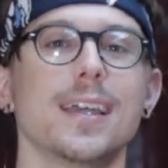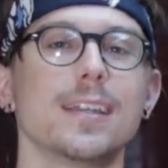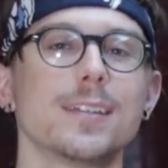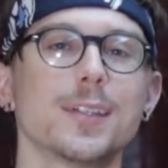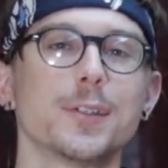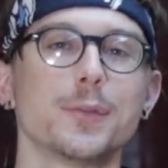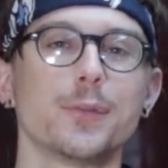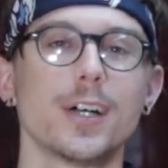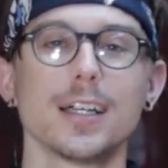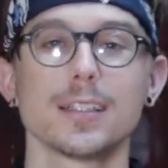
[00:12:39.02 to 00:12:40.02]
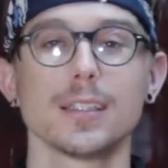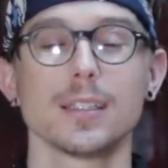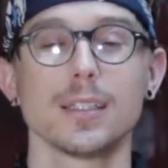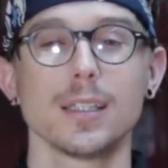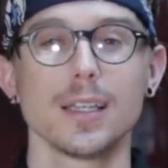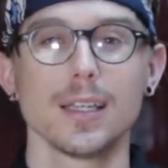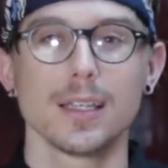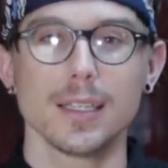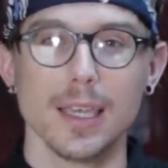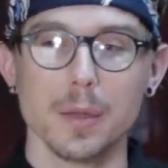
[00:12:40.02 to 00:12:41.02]
Until finally,
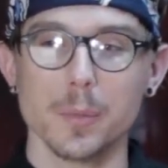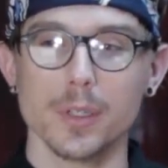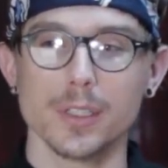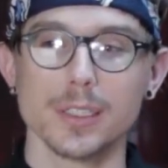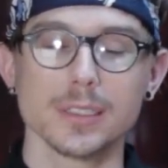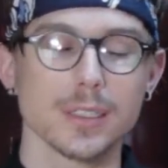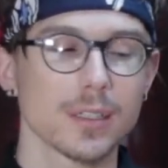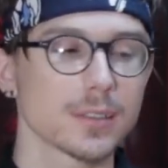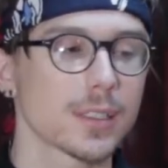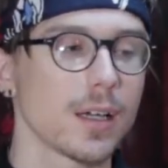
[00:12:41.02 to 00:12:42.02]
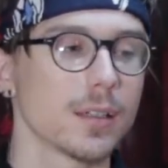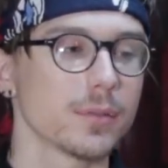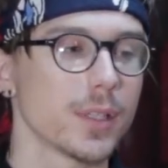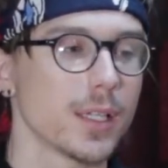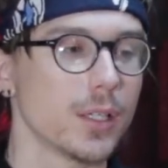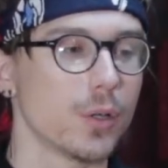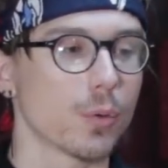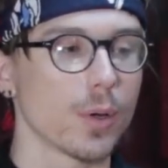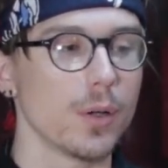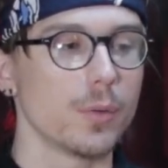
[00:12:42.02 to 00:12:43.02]
Kimberly starts kind of like
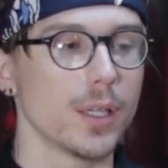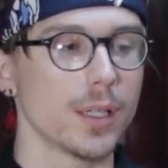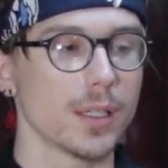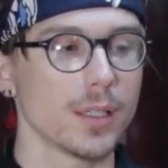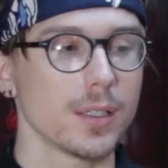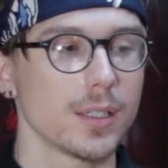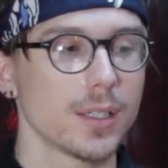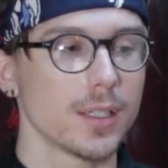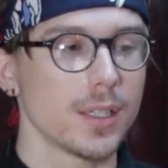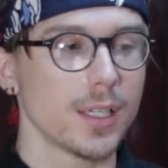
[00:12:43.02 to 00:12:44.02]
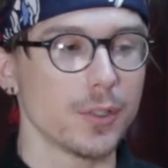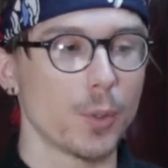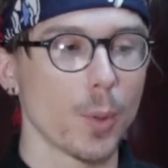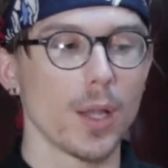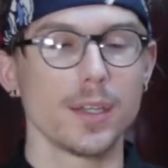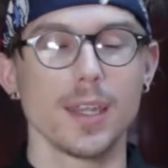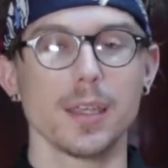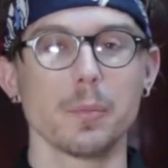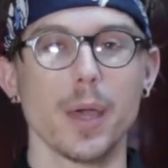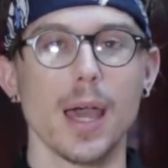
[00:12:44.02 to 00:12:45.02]
groaning and
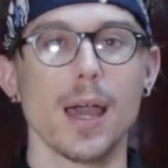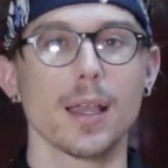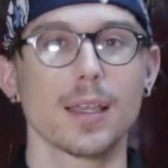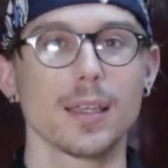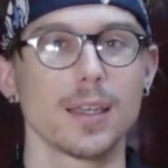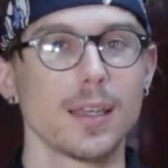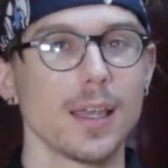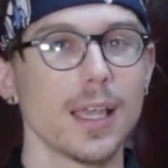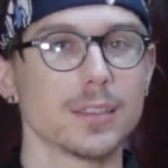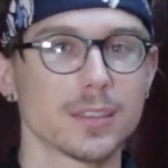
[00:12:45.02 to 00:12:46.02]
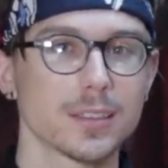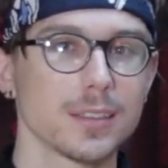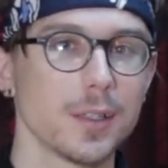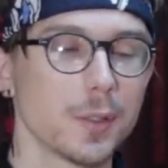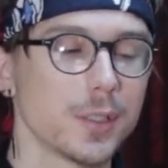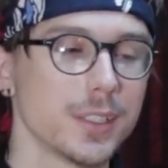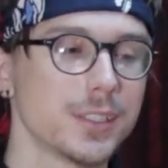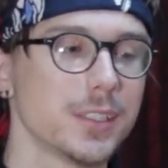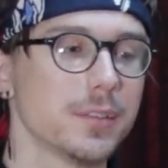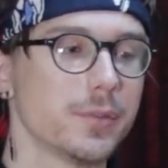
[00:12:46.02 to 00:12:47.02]
grunting back. And slowly,
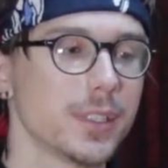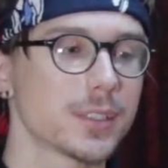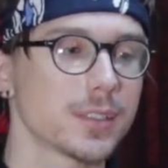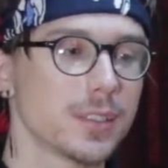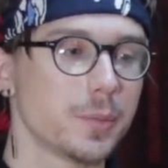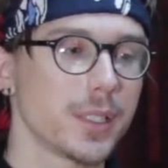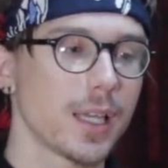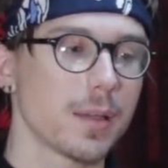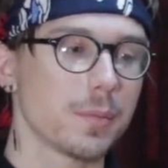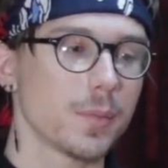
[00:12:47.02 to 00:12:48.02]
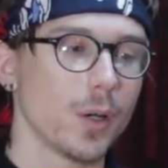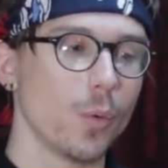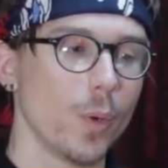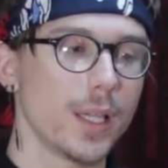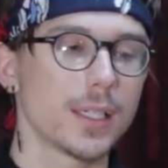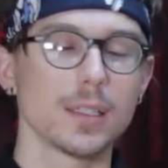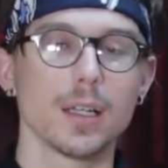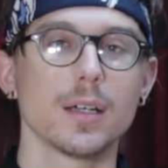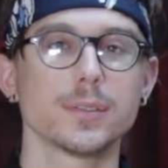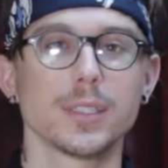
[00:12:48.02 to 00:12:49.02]
she eventually became awake
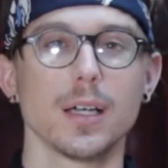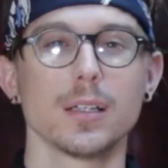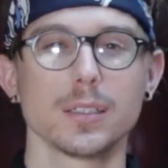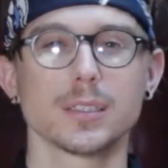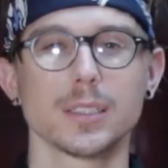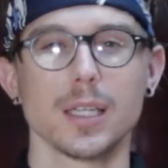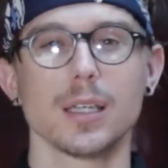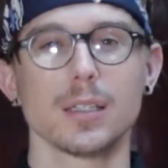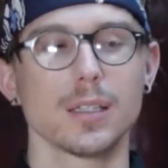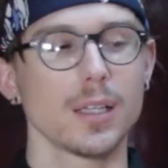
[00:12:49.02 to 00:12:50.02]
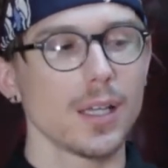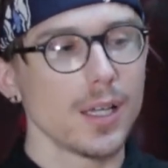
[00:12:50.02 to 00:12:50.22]
enough to understand